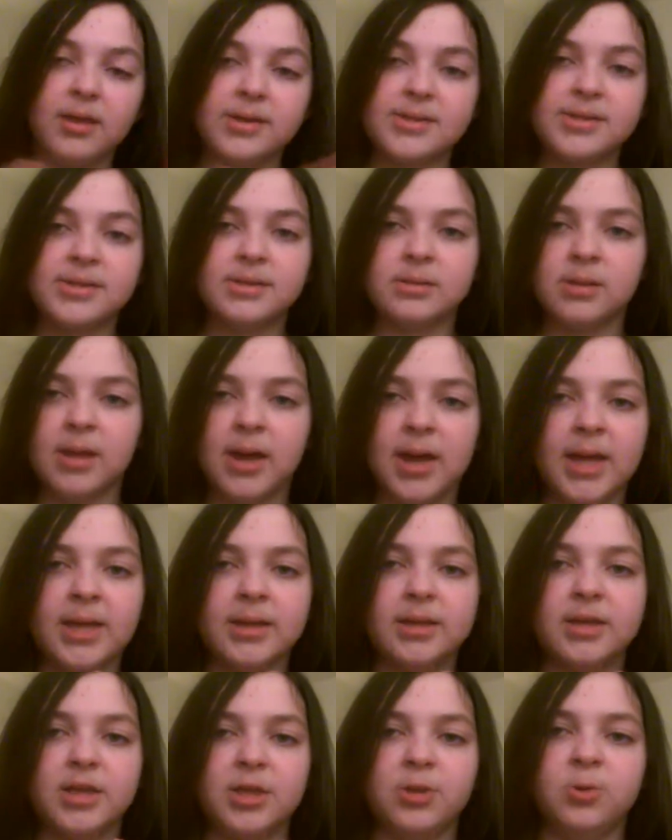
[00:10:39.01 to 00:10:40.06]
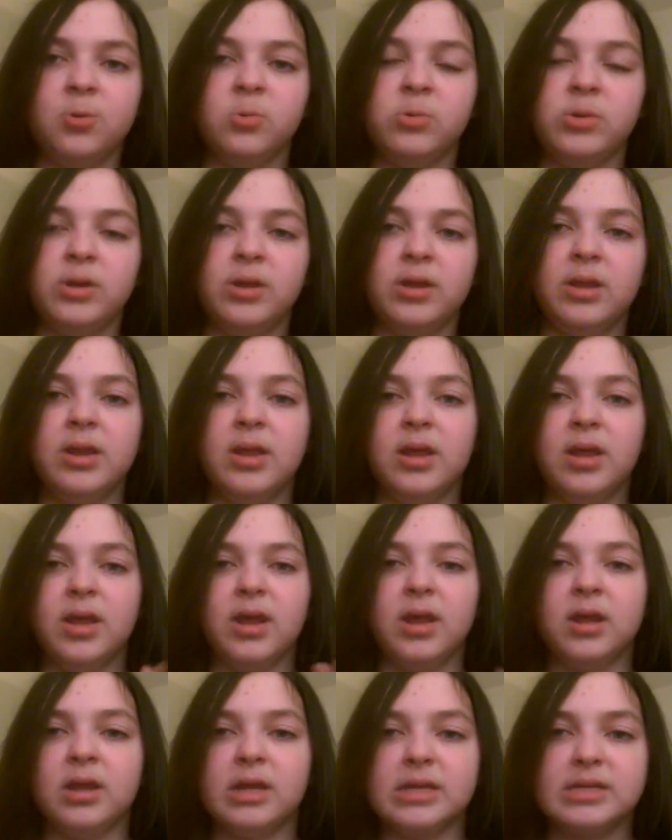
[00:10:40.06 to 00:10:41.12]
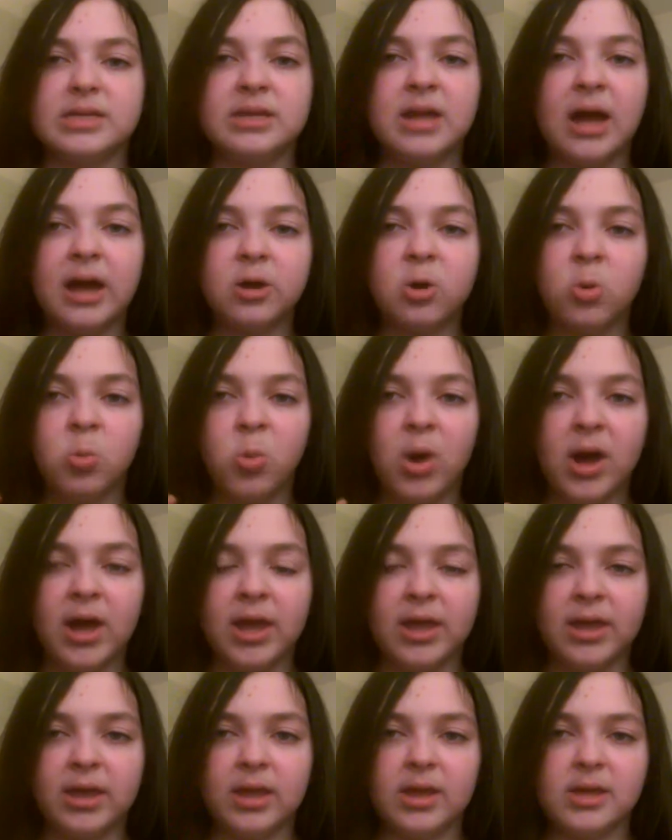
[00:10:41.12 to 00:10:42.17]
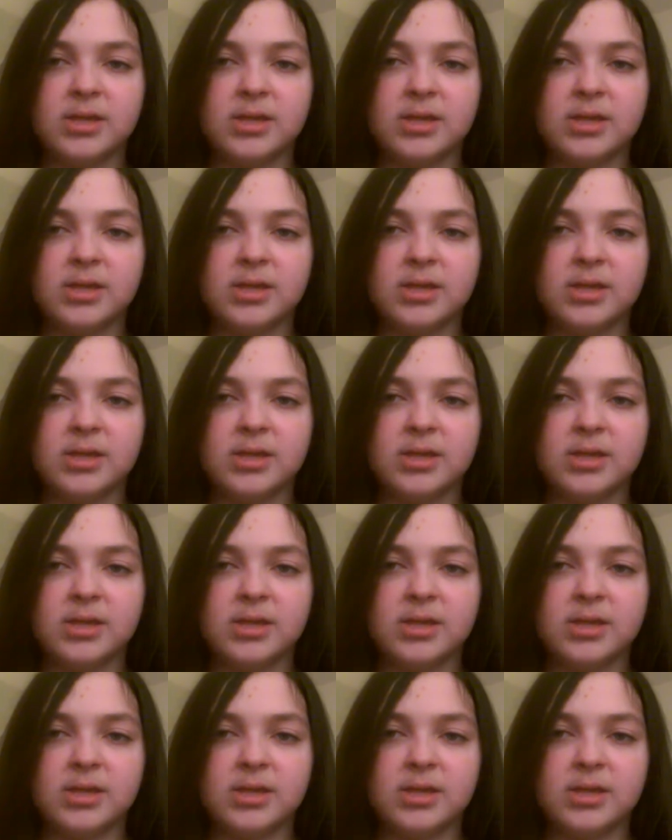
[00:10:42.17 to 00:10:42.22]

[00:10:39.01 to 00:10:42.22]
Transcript: It's not cute and it's not kawaii.